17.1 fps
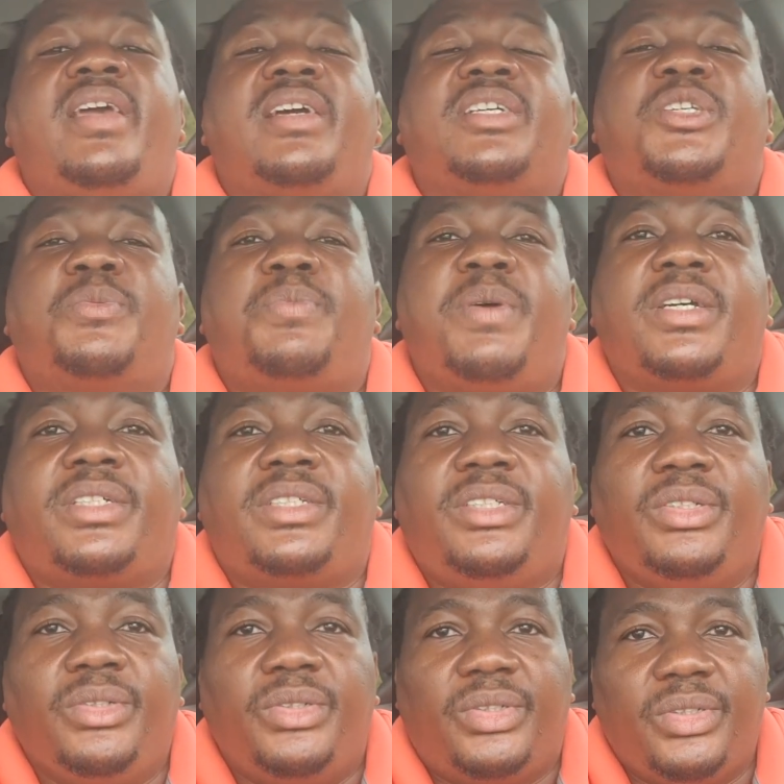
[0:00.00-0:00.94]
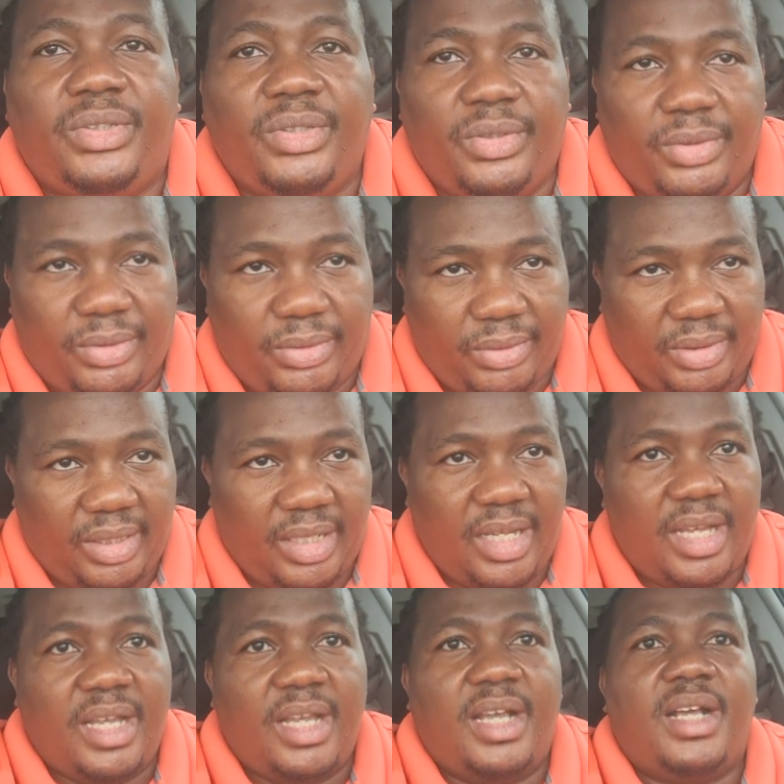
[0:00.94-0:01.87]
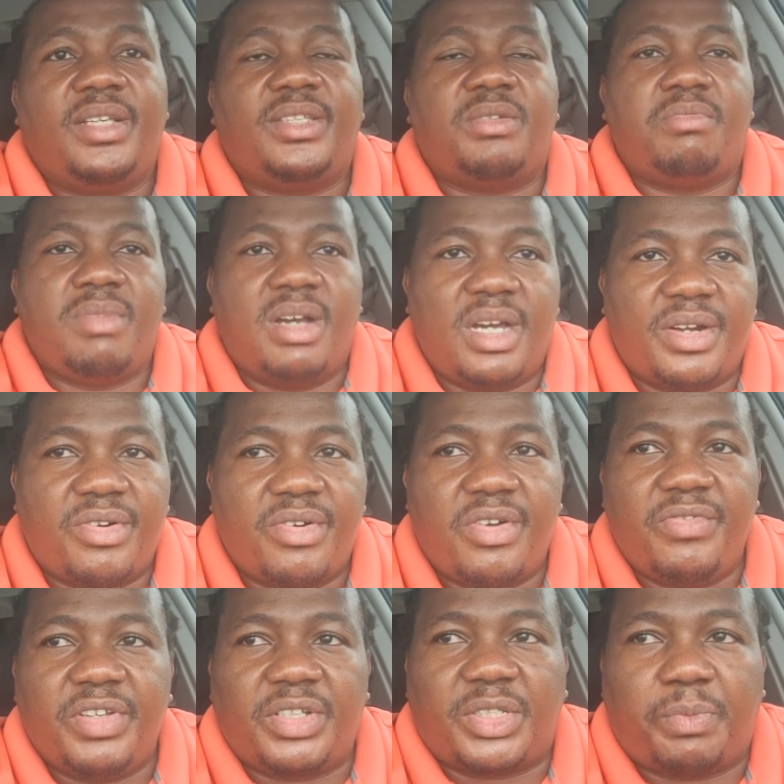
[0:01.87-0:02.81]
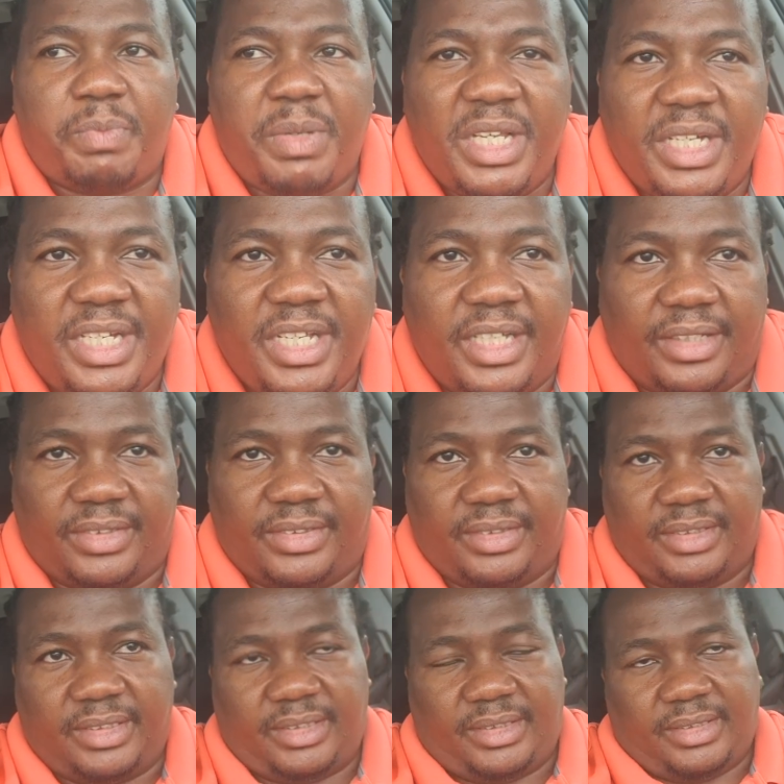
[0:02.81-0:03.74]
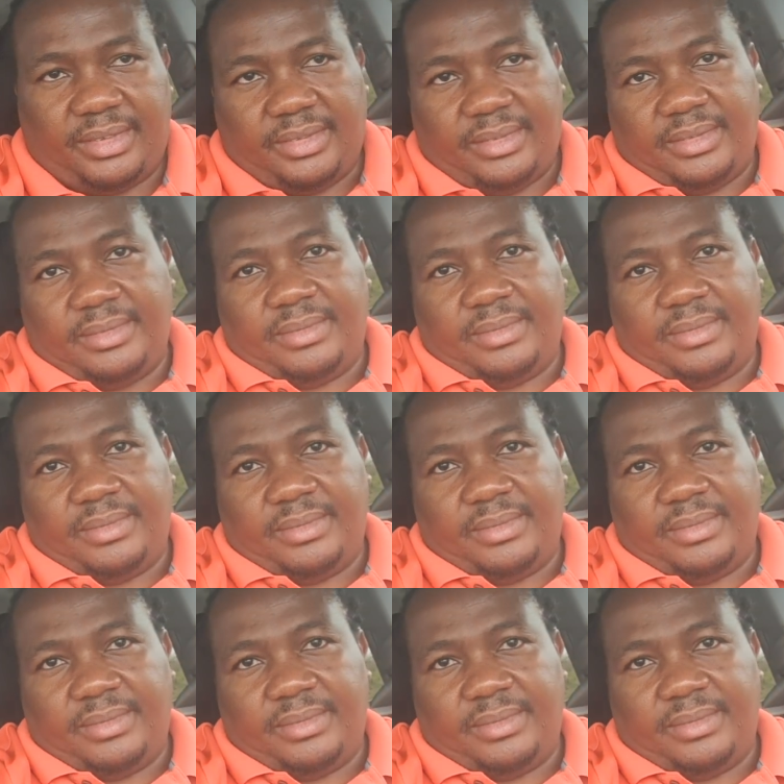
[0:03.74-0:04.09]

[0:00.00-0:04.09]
expect you to do as a matter of expedience.